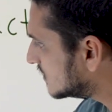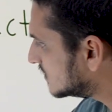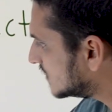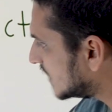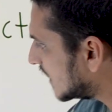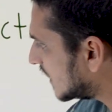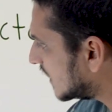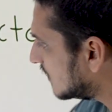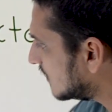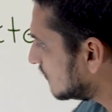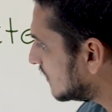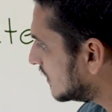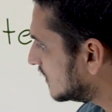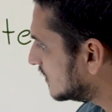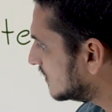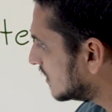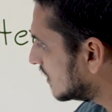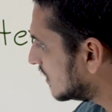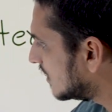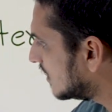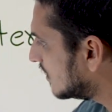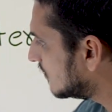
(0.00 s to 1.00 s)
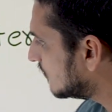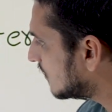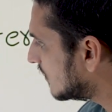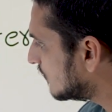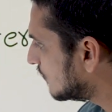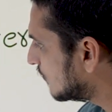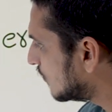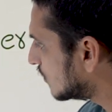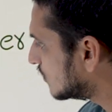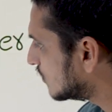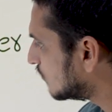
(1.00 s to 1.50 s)
second one, third
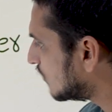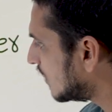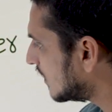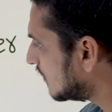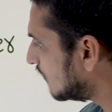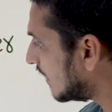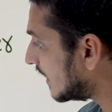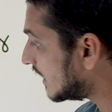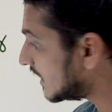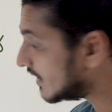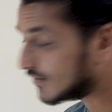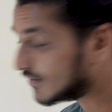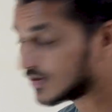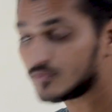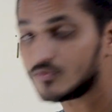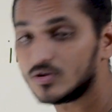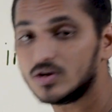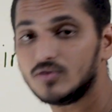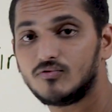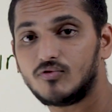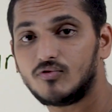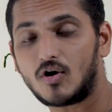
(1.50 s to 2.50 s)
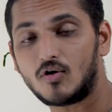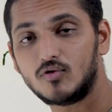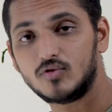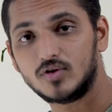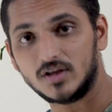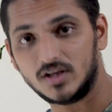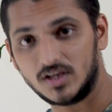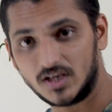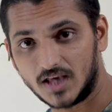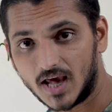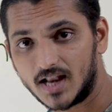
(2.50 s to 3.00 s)
one, fourth one, whenever we found
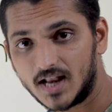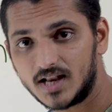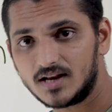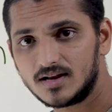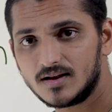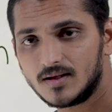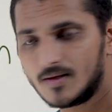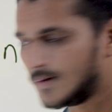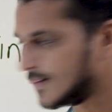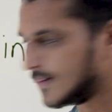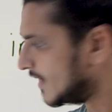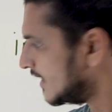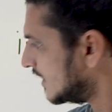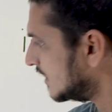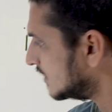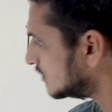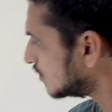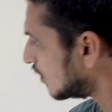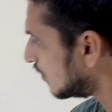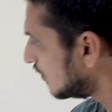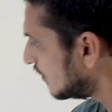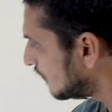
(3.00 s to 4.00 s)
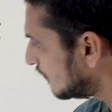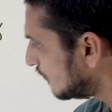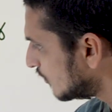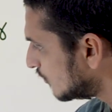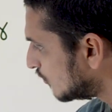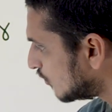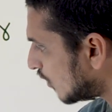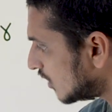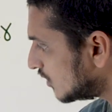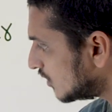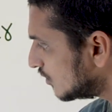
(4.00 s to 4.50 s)
n. So if you
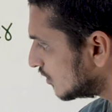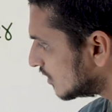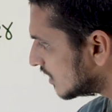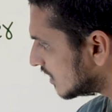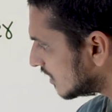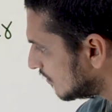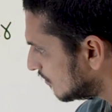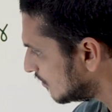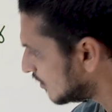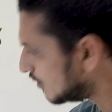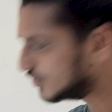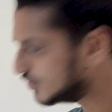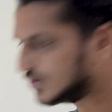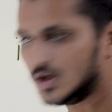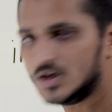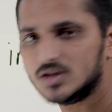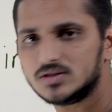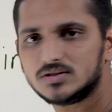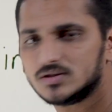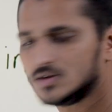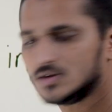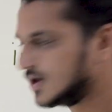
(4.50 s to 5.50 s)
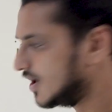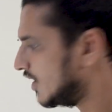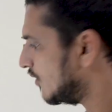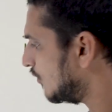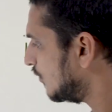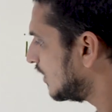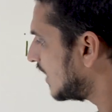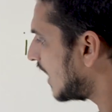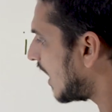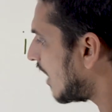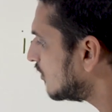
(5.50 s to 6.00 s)
want to remove this,
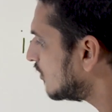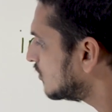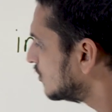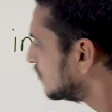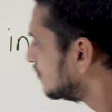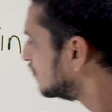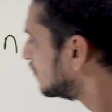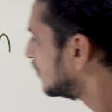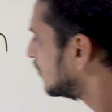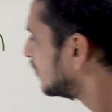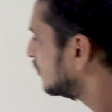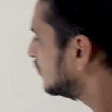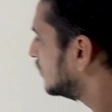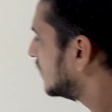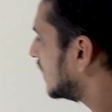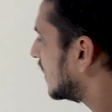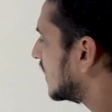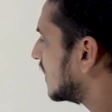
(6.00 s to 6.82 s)
we have to move the